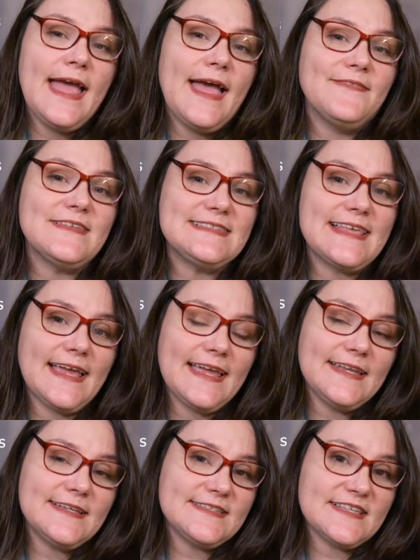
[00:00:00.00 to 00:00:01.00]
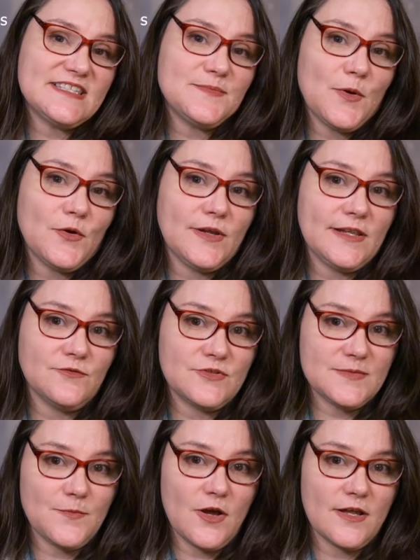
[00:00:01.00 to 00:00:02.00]
And the second is a spoken
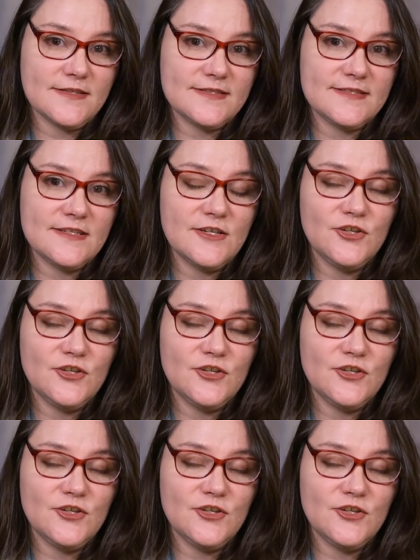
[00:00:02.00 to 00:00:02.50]
response.